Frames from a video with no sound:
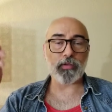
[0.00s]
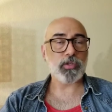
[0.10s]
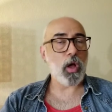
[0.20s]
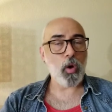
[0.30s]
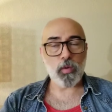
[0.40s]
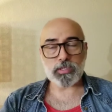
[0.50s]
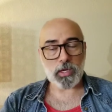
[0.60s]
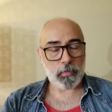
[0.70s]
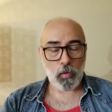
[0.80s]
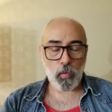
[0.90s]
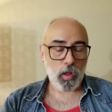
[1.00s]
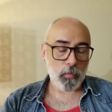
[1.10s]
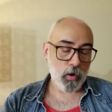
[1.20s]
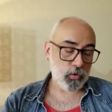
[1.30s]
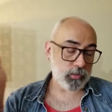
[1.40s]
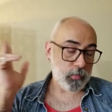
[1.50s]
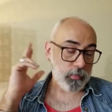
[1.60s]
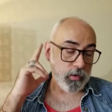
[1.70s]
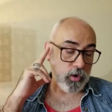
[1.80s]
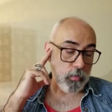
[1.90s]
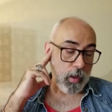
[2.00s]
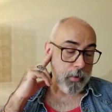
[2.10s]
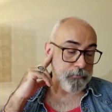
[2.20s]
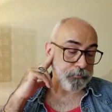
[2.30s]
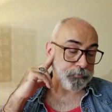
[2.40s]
There's always going to be a Walmart or something nearby.